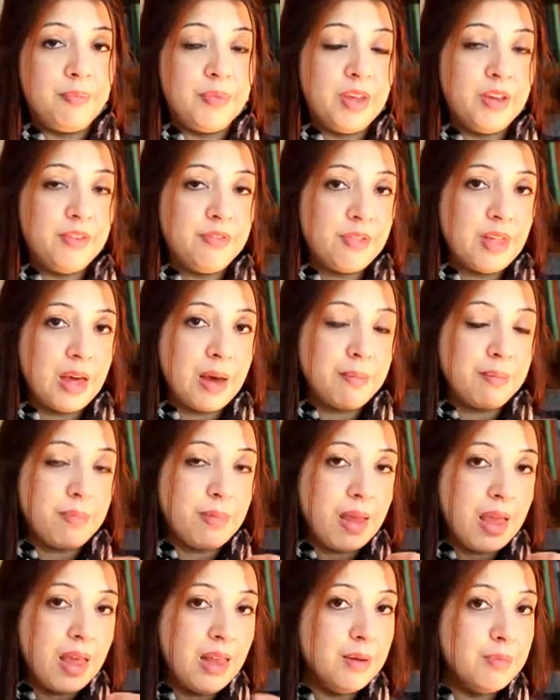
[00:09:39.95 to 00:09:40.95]
if that
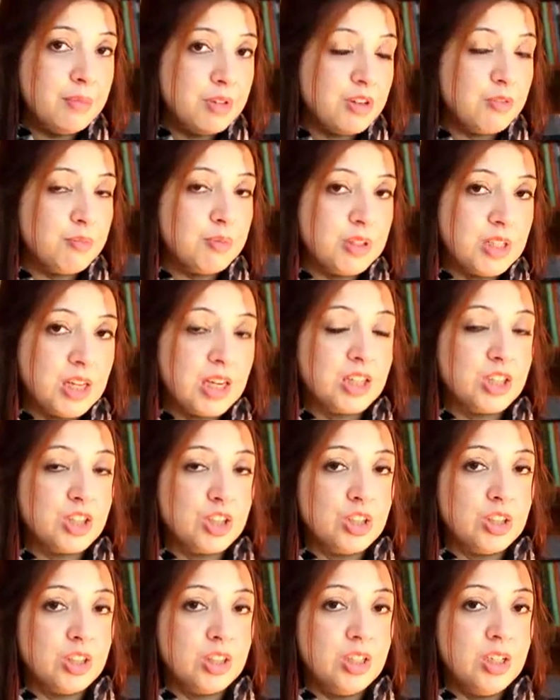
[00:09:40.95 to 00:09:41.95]
element of
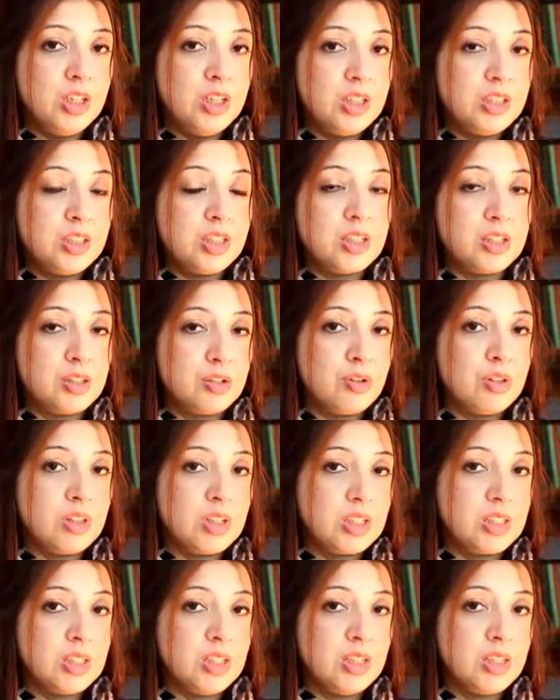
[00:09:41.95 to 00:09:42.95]
protection does not
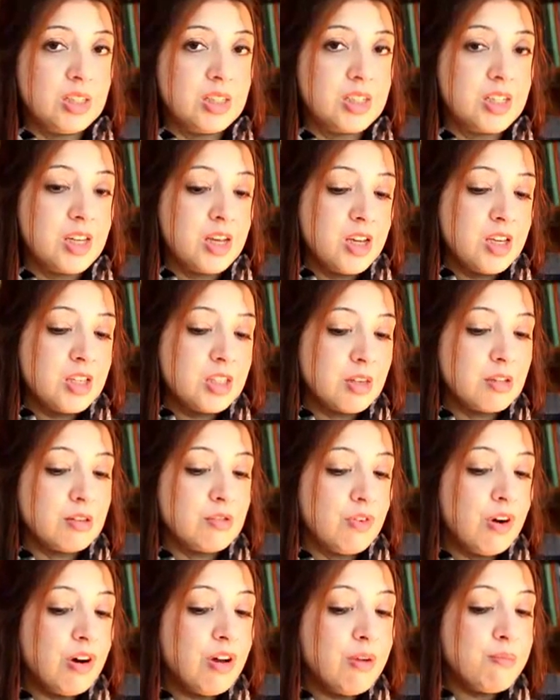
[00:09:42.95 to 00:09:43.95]
exist. So it's
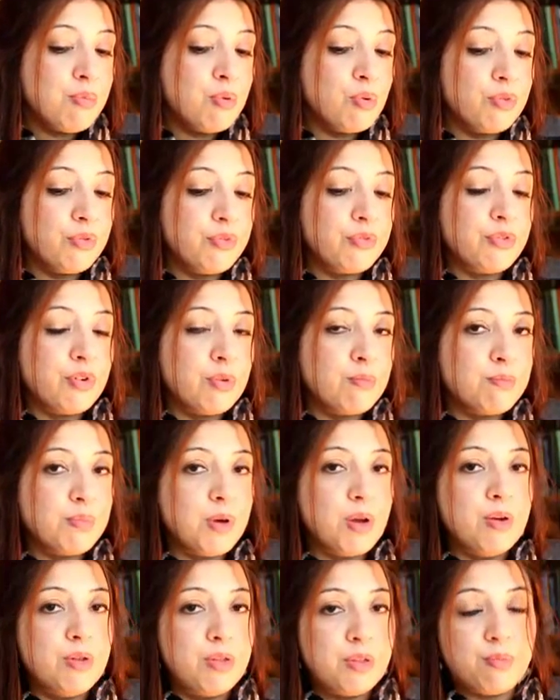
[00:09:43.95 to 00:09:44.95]
very important from
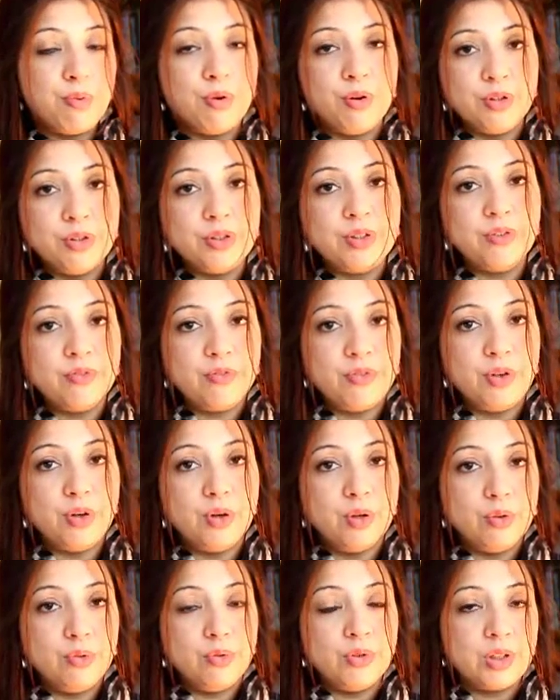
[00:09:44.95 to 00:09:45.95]
both points of
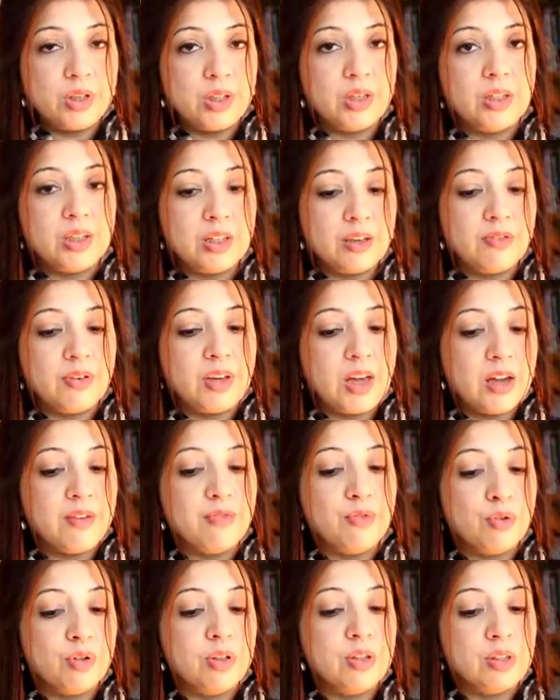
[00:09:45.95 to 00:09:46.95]
view to give
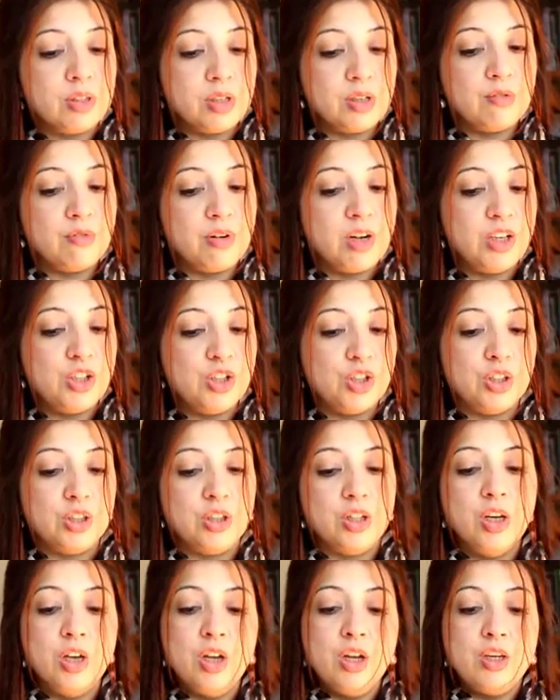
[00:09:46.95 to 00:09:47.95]
careful consideration
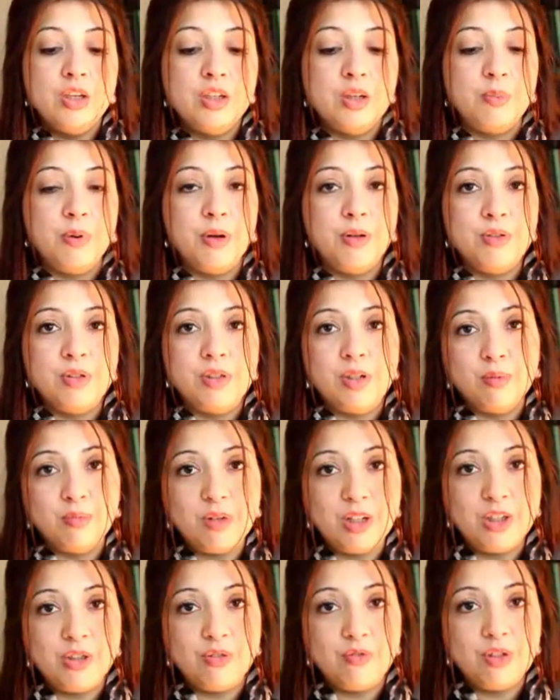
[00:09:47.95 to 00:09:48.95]
to
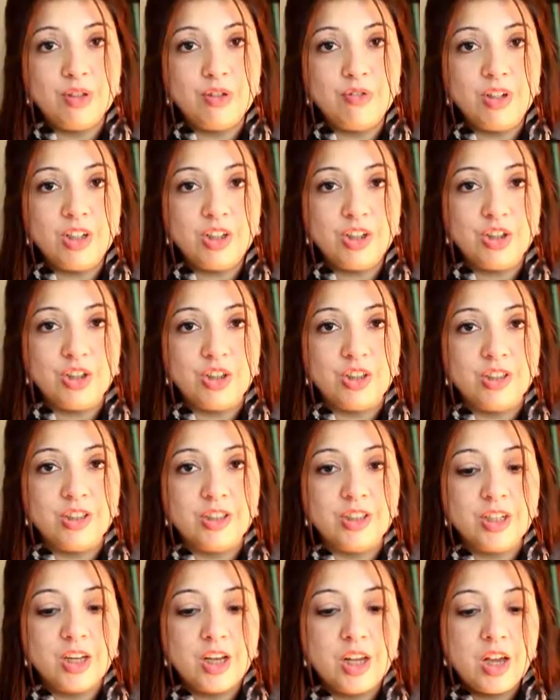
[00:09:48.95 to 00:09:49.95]
post-termination
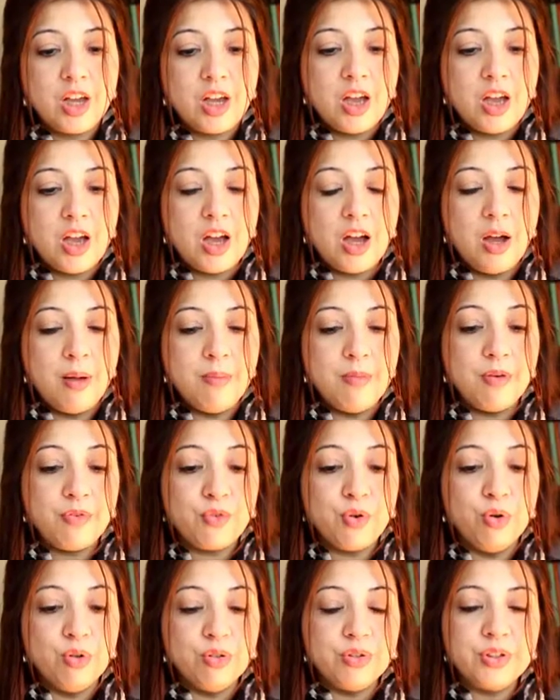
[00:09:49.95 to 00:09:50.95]
restrictions. Of
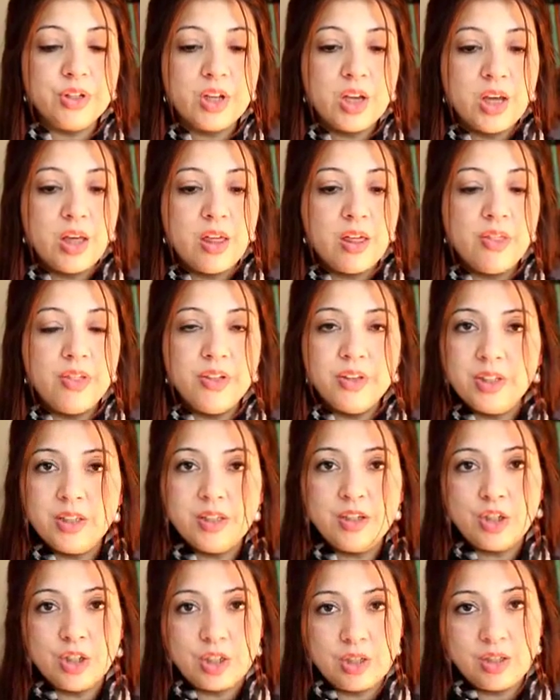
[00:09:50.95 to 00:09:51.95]
course, this
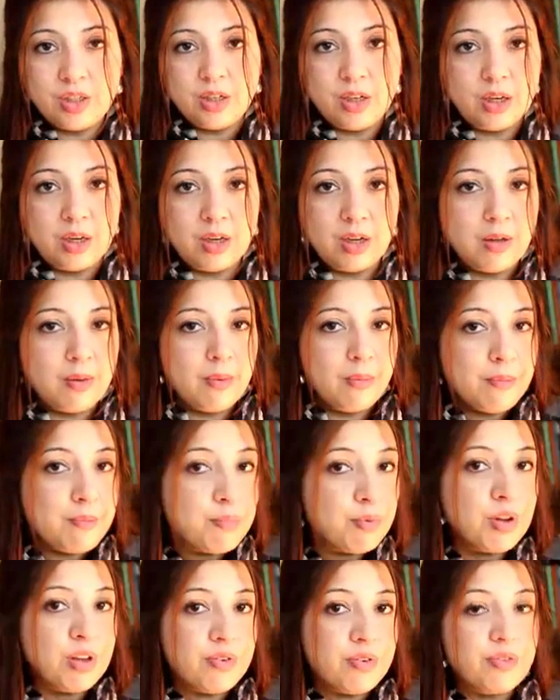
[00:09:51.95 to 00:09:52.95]
is just a
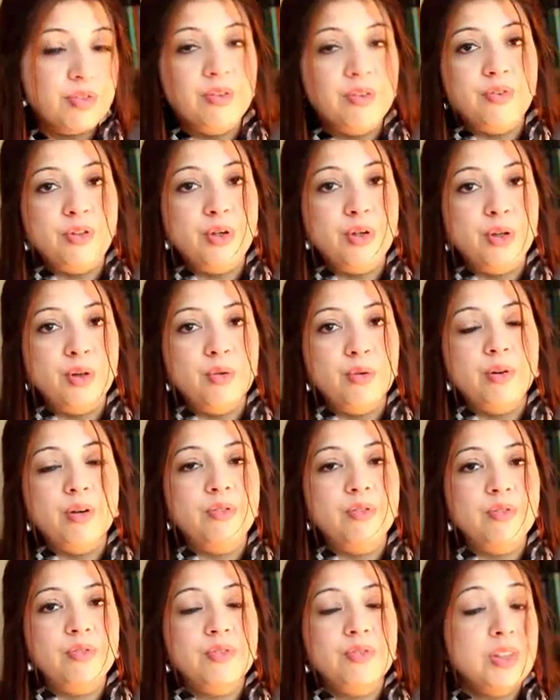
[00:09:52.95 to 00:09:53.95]
brief review
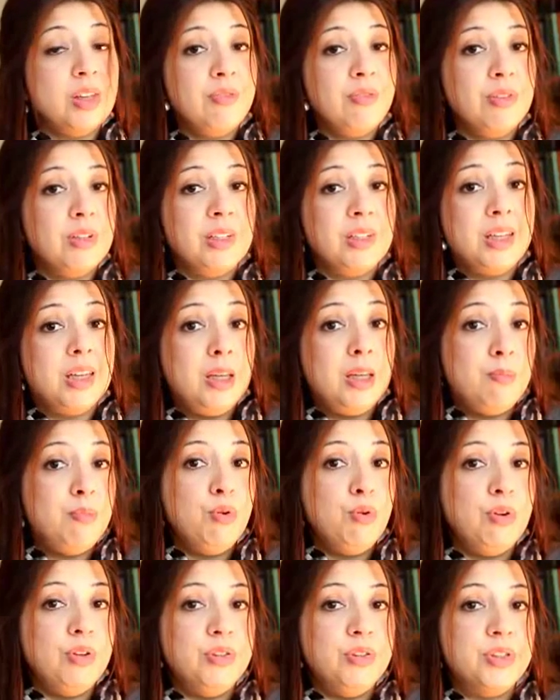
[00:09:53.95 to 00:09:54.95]
of 7 key
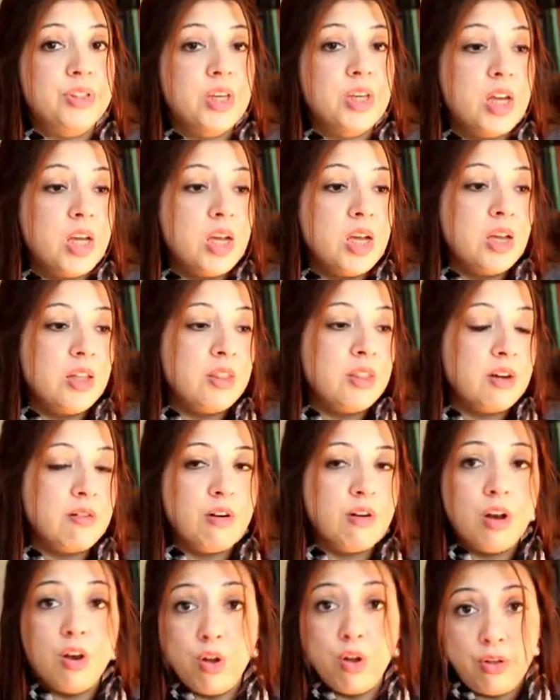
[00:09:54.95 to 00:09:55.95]
points.
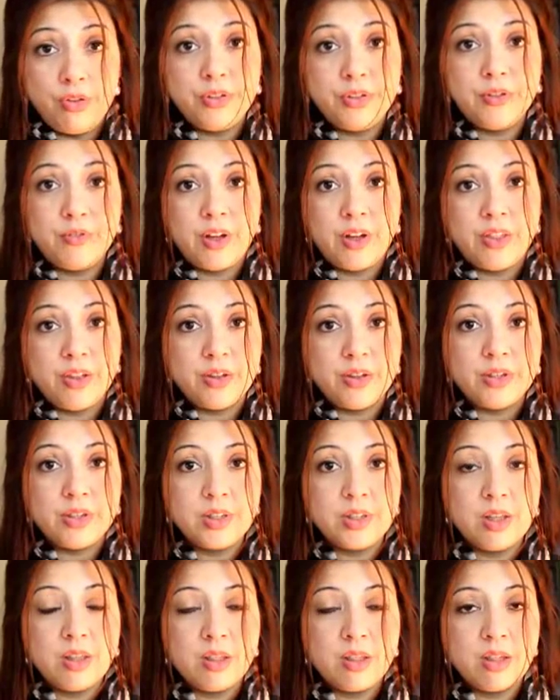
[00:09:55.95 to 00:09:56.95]
There are lots of
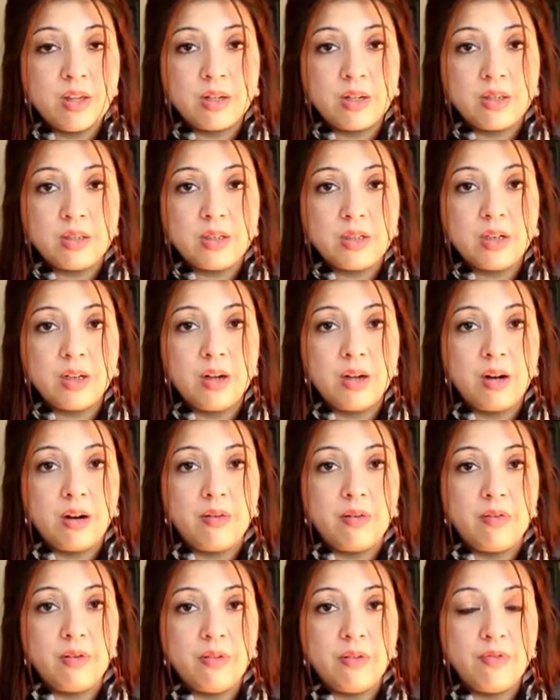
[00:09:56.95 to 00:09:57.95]
others that
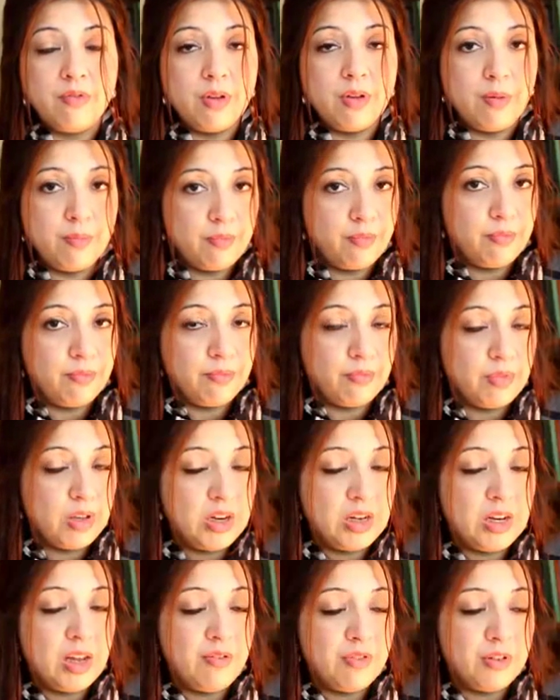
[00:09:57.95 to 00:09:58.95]
are
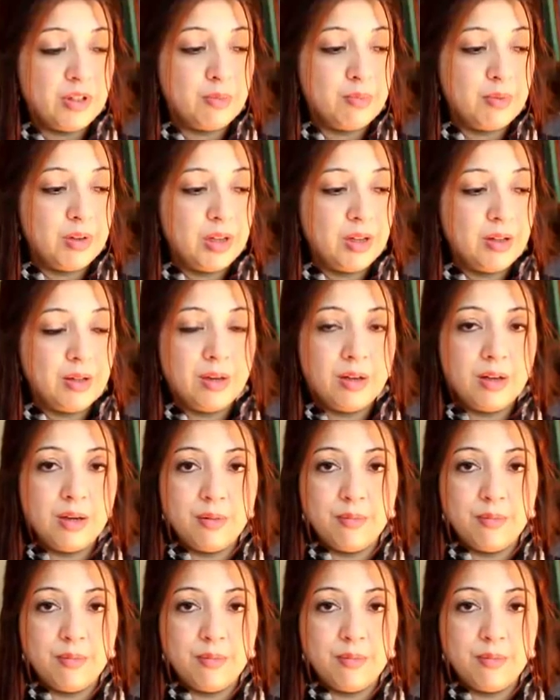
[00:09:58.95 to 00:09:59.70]
inevitably